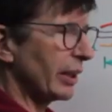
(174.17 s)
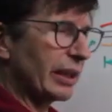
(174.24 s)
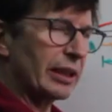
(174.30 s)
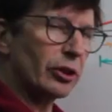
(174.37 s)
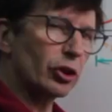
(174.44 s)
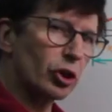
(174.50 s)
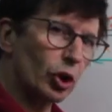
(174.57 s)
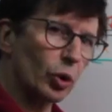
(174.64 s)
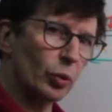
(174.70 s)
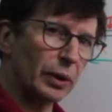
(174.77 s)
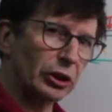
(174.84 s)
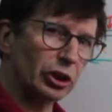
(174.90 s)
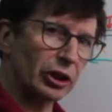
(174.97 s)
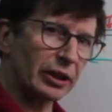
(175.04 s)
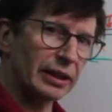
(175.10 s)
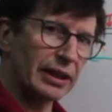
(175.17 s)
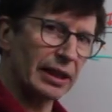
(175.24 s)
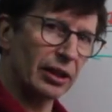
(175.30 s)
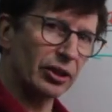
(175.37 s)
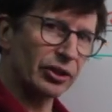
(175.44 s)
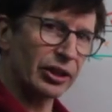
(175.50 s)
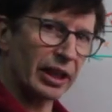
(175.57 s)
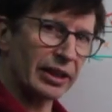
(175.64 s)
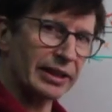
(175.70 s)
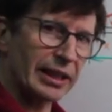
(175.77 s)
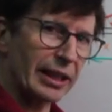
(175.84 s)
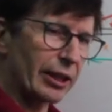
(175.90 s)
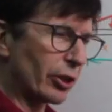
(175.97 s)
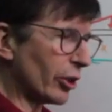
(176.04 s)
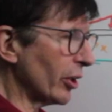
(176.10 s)
intuition tells us
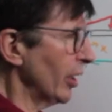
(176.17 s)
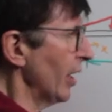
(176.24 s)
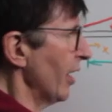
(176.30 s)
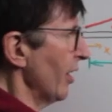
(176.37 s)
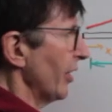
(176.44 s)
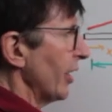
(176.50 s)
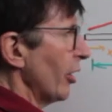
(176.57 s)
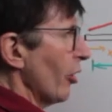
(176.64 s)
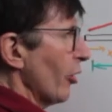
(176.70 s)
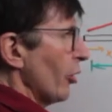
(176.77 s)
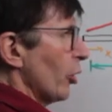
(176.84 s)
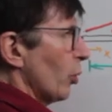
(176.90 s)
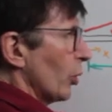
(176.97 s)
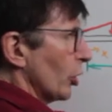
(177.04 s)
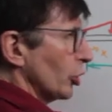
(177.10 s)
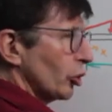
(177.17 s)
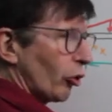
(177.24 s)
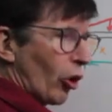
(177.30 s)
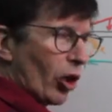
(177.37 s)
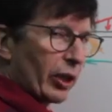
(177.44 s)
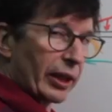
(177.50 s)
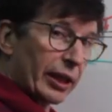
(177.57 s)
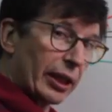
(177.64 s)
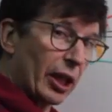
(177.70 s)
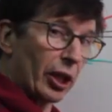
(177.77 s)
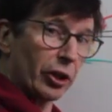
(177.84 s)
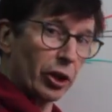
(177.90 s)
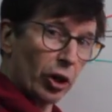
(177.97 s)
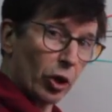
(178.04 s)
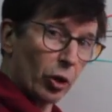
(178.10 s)
here that although we're drawing an
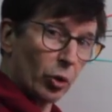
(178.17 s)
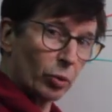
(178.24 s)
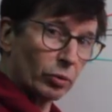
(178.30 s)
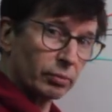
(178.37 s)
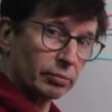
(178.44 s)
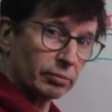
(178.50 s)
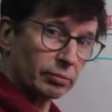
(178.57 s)
unknown